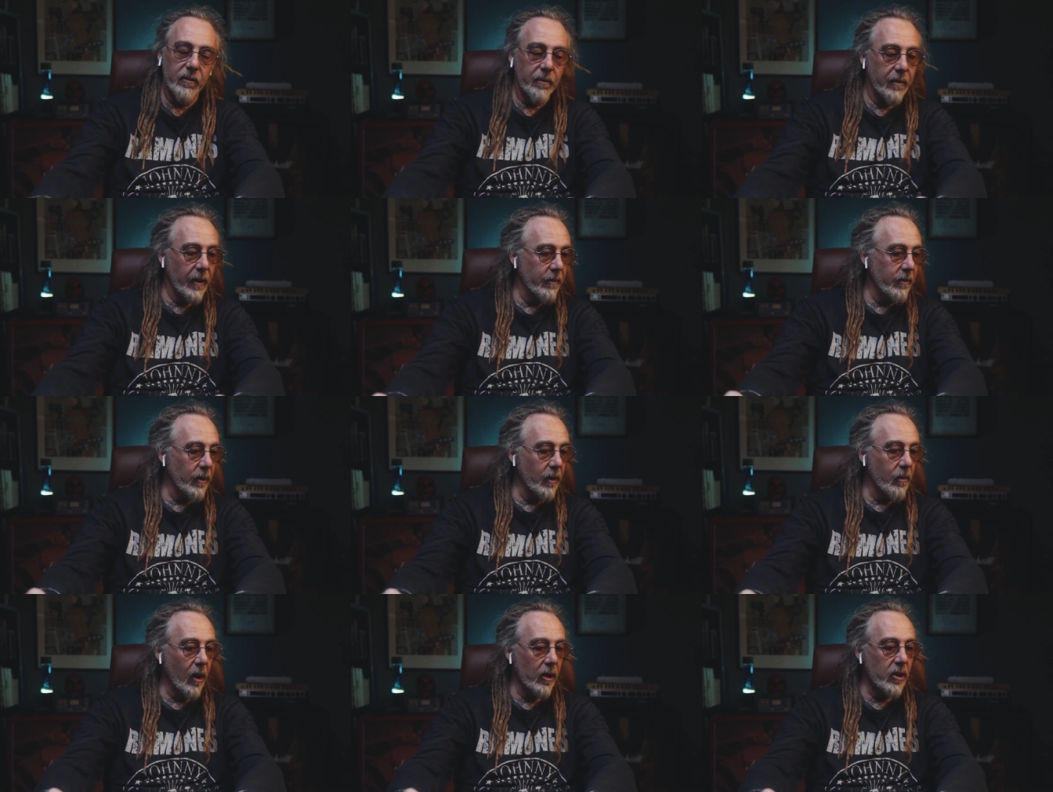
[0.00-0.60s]

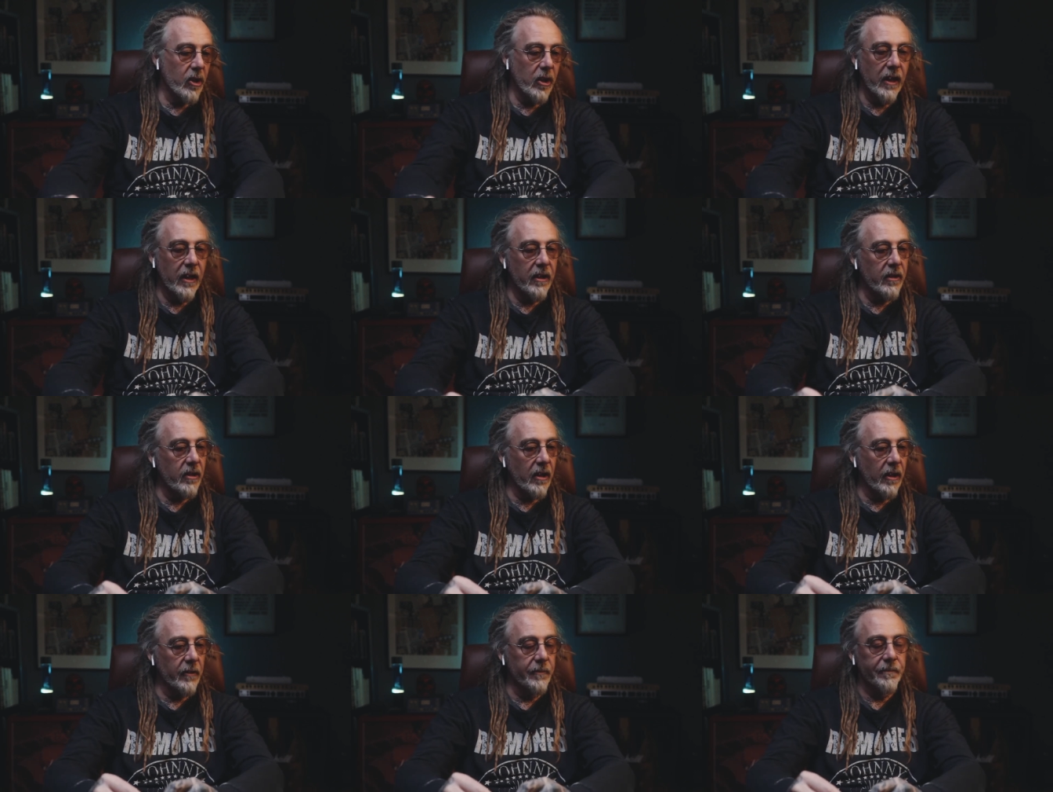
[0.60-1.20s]
People are watching it.
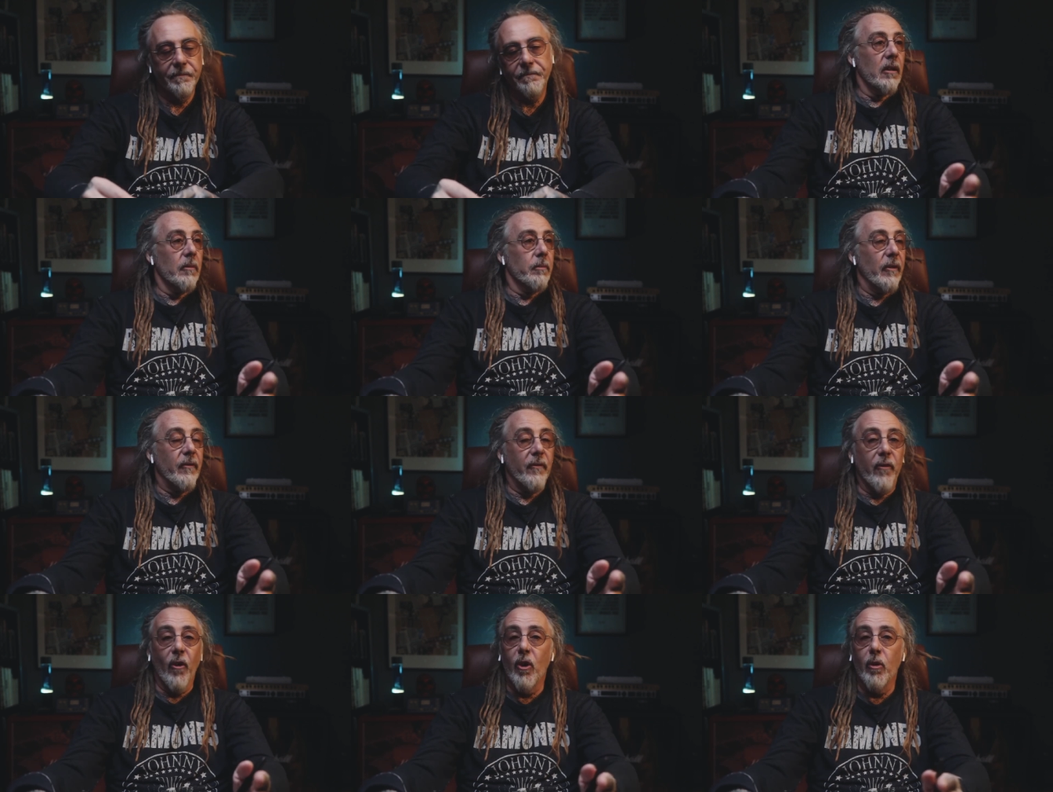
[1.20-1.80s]
So
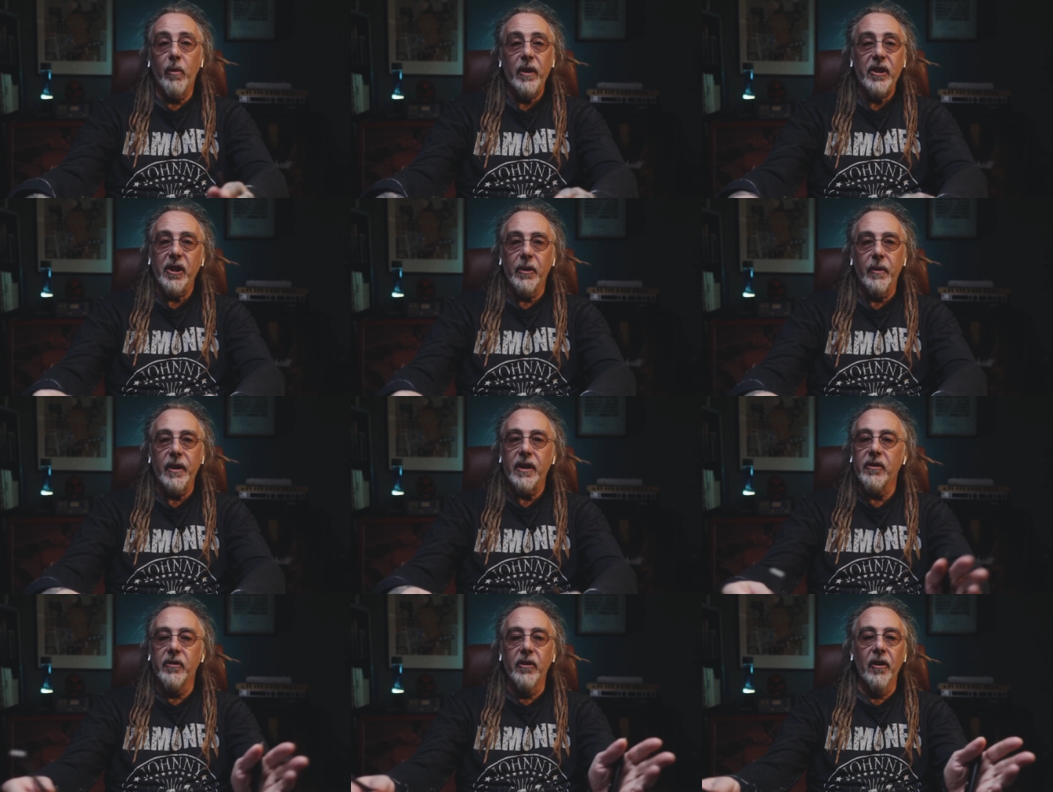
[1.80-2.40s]
before we do
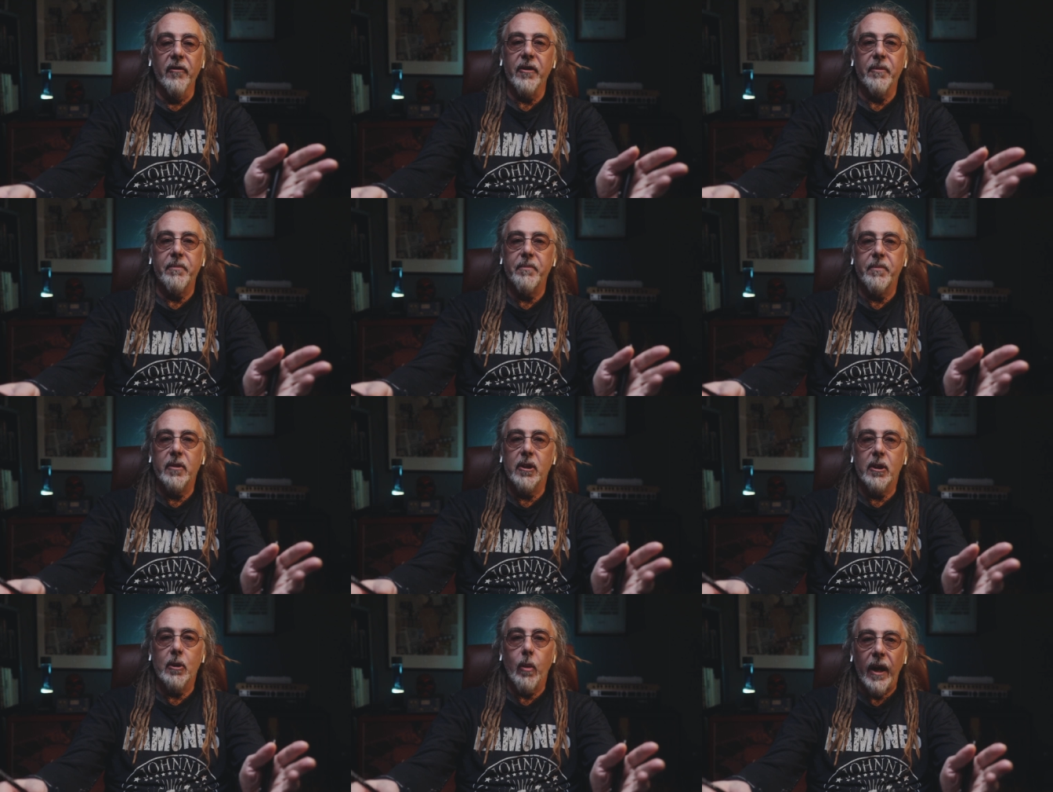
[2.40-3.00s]
another
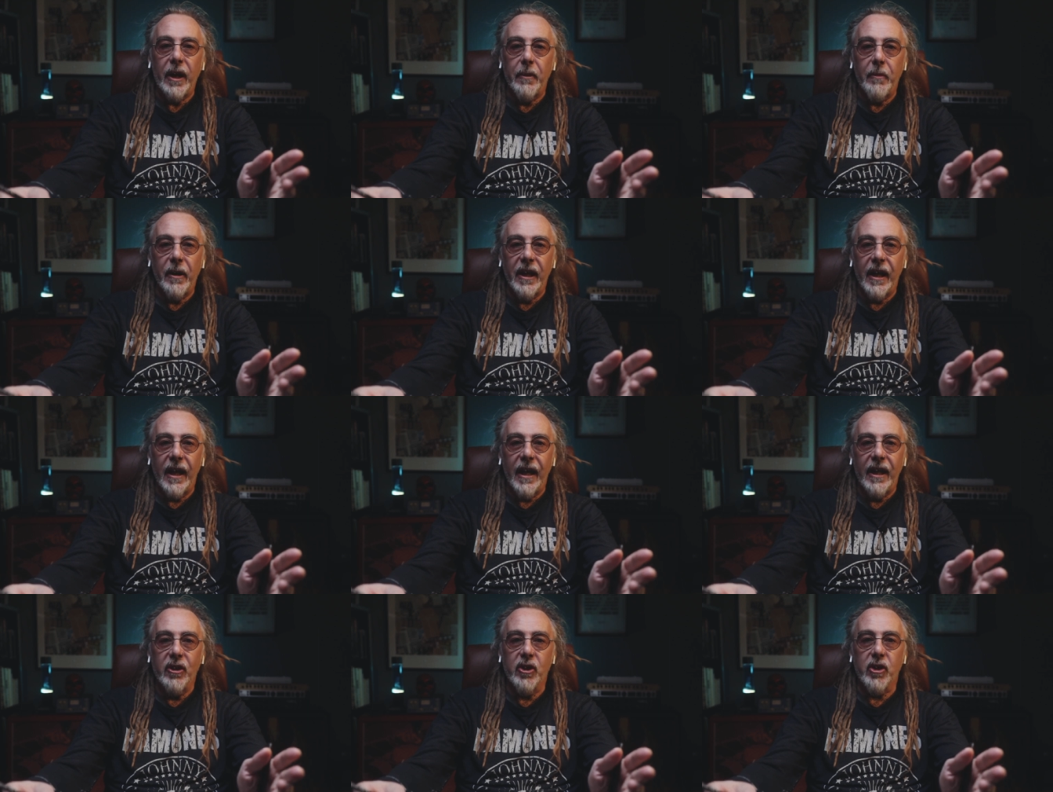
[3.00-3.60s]

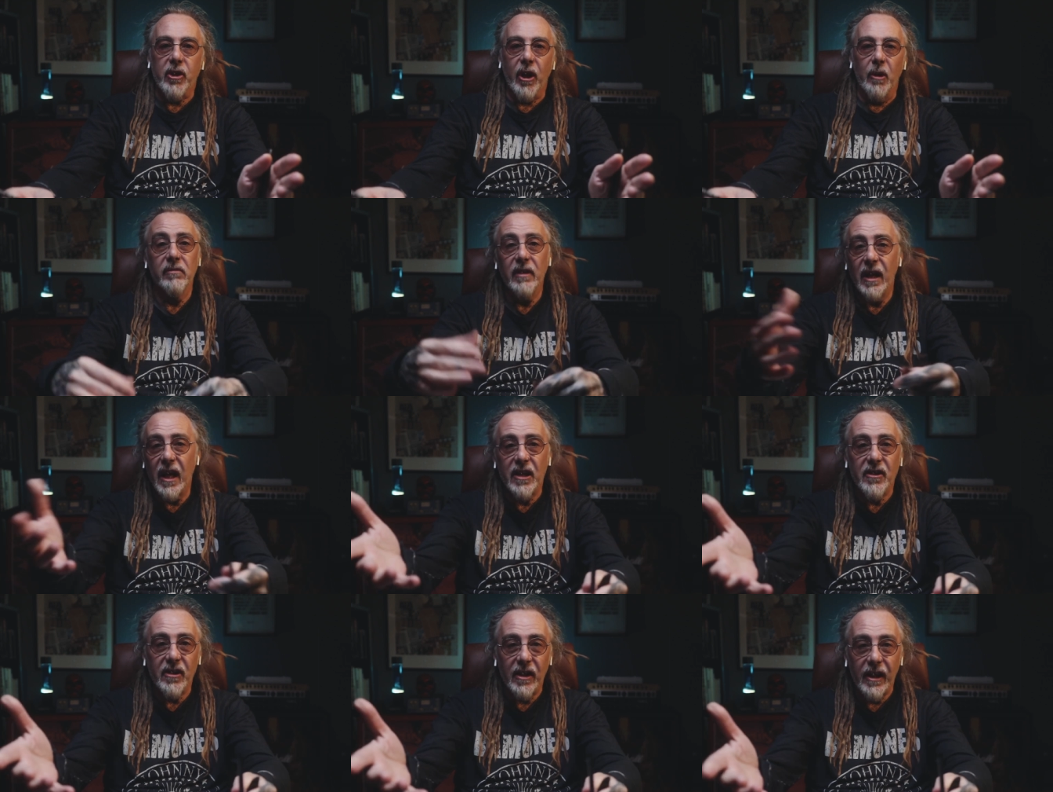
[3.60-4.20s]
20-minute intro,
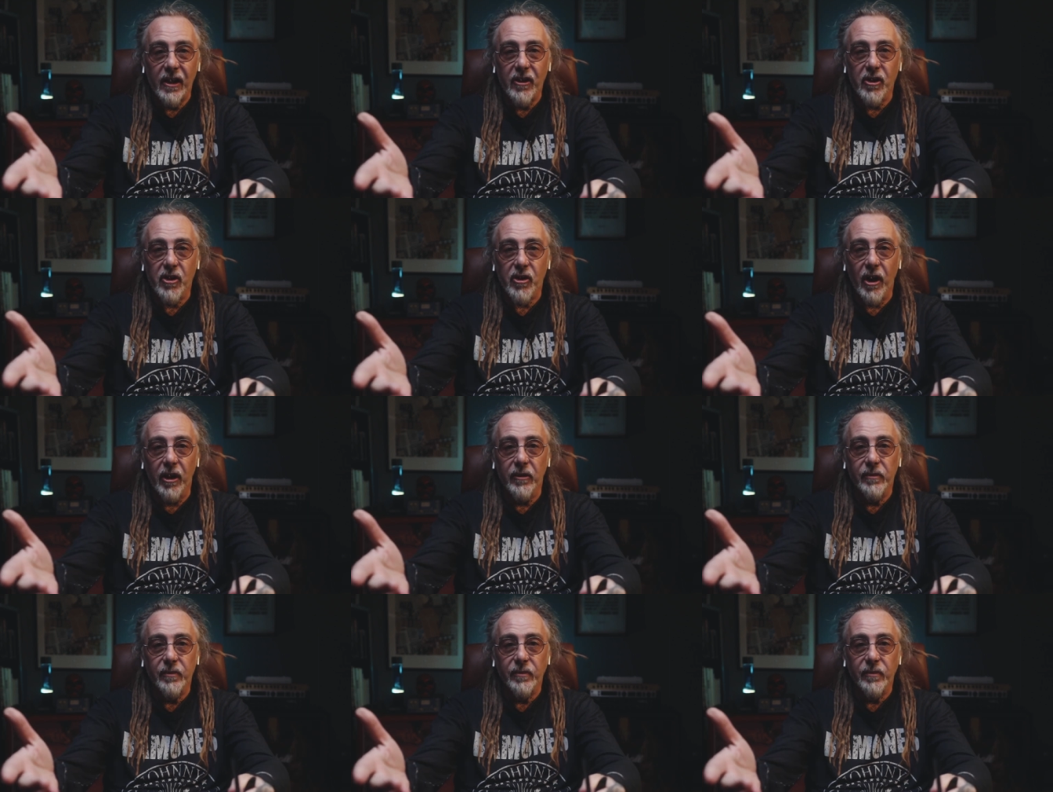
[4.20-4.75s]
here's the intro.